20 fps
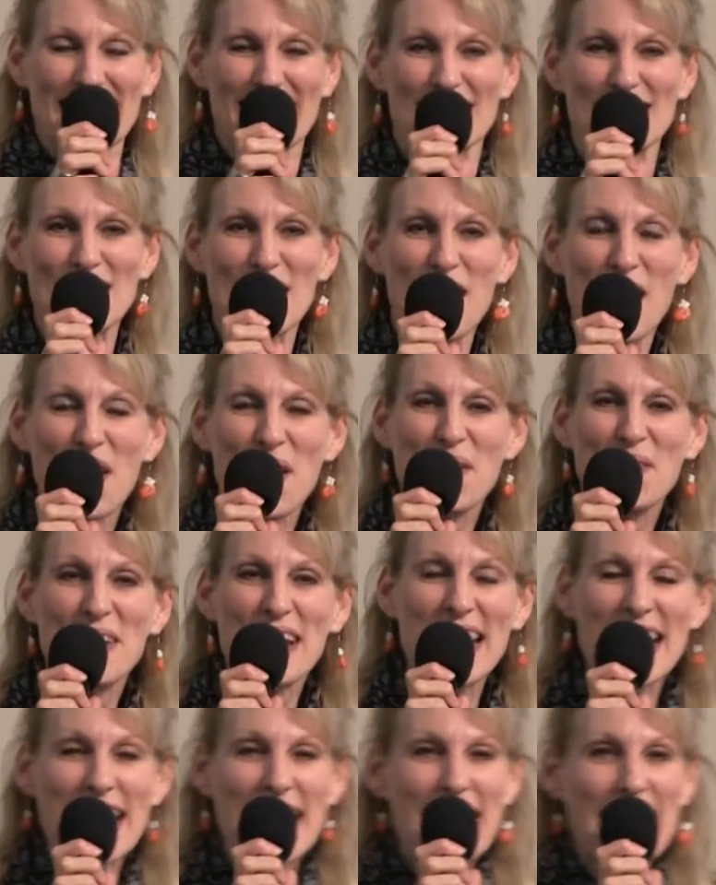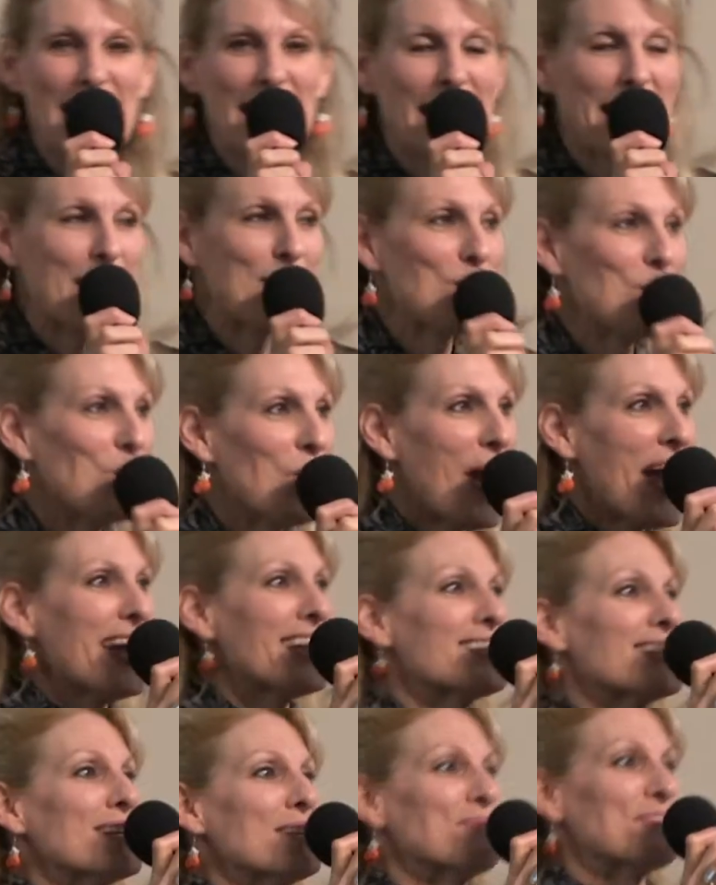So he
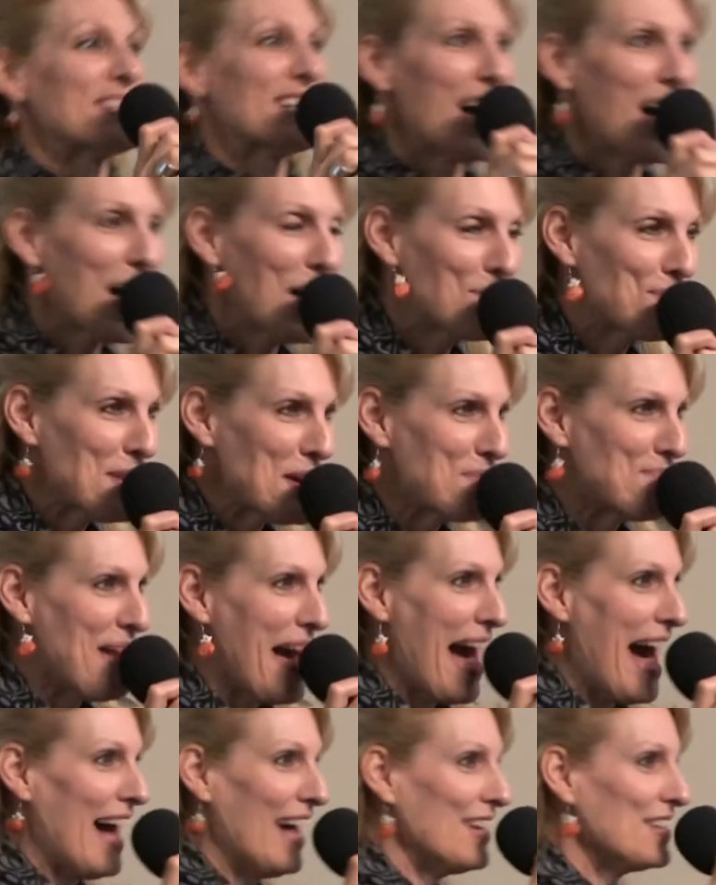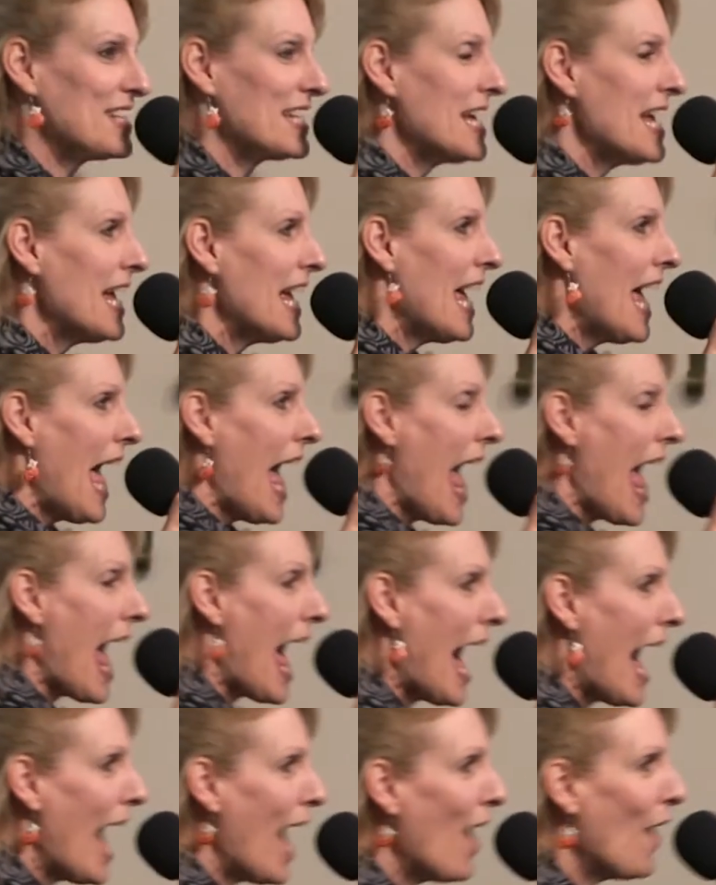wakes us up about
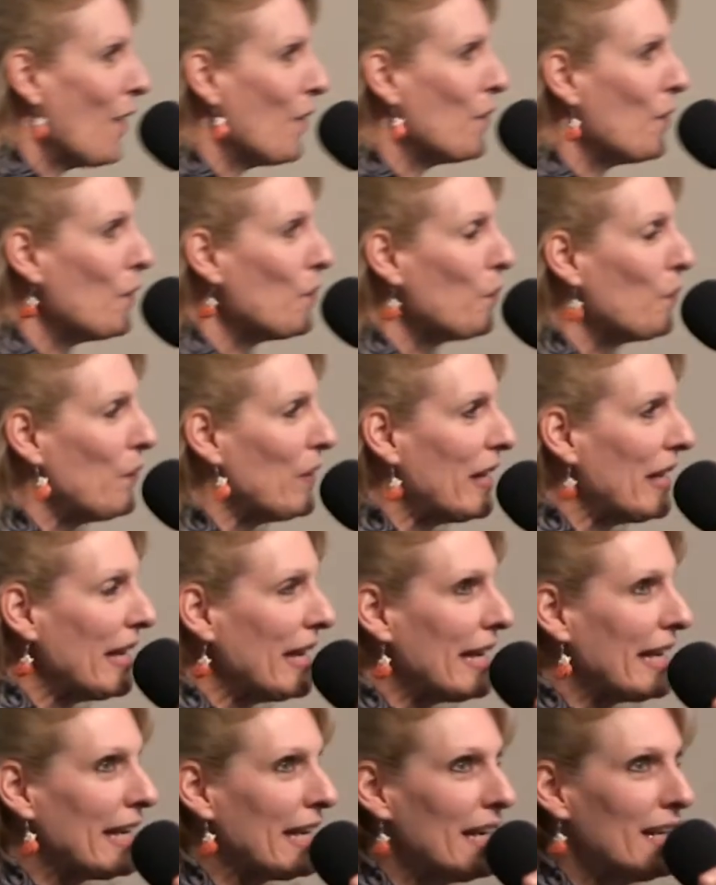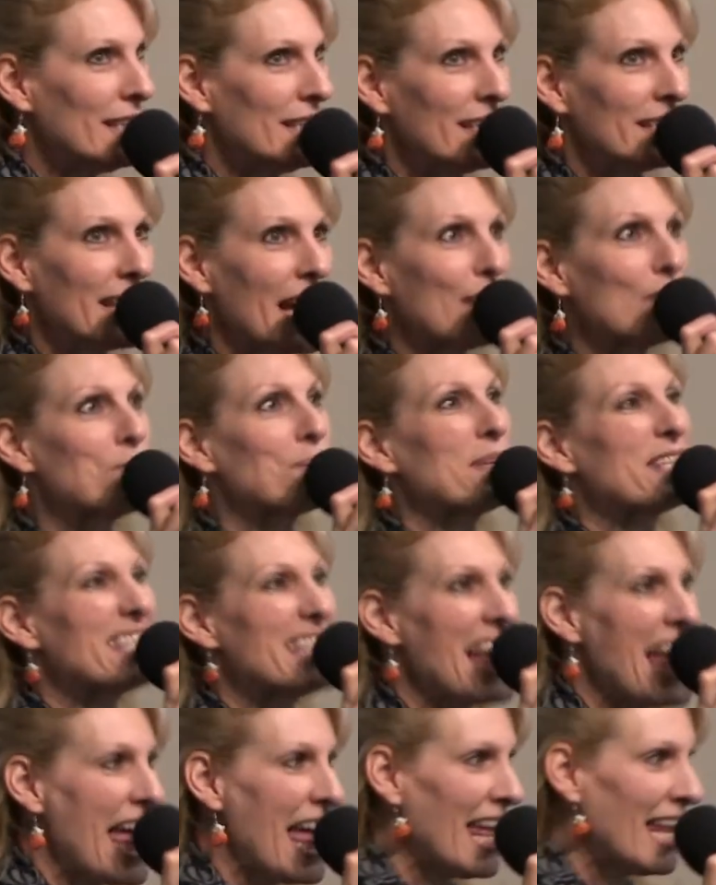how we kind of
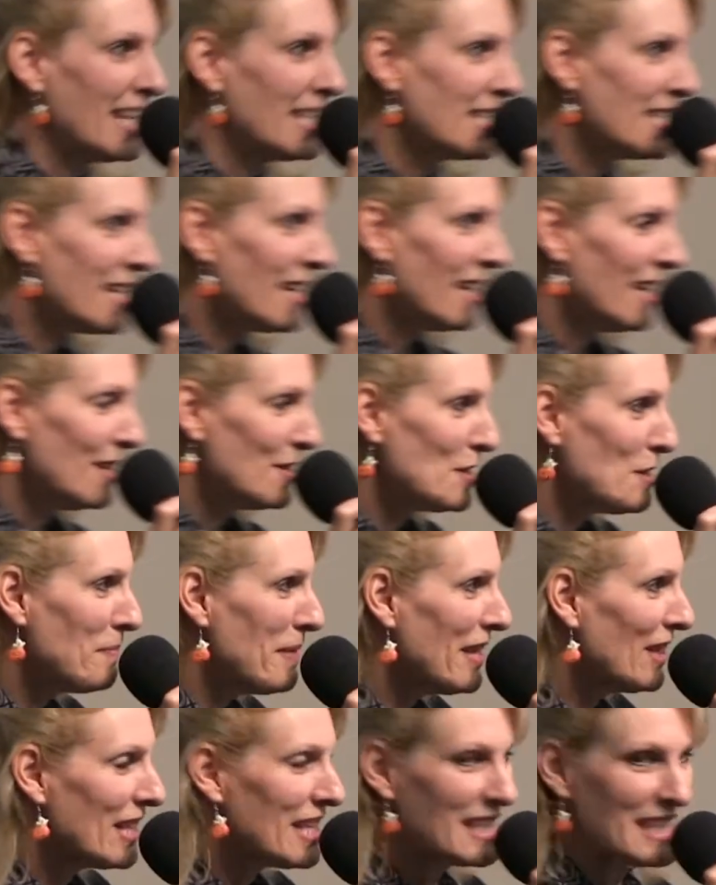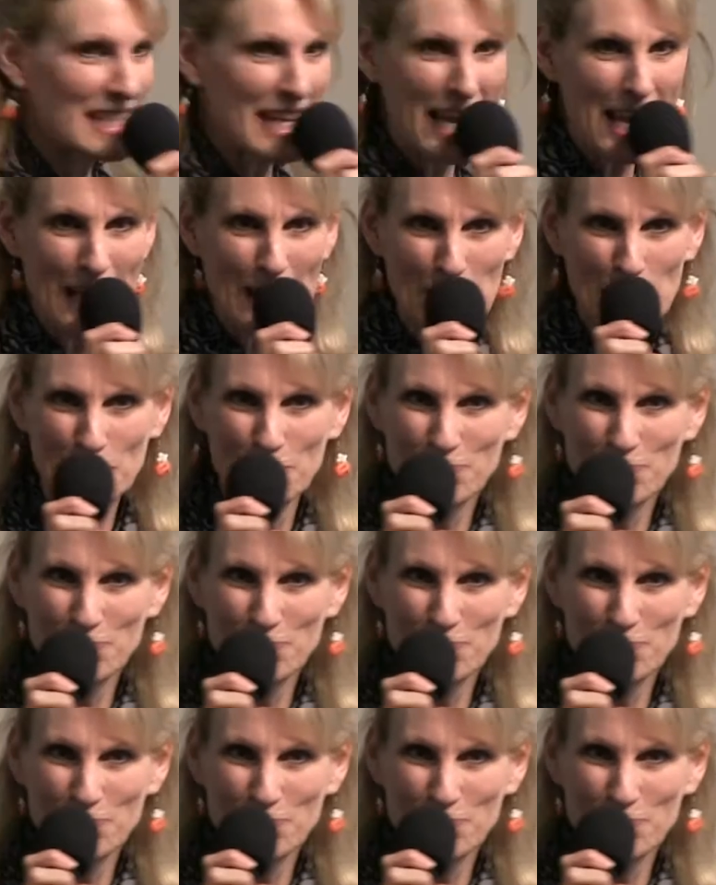pretend to be listening.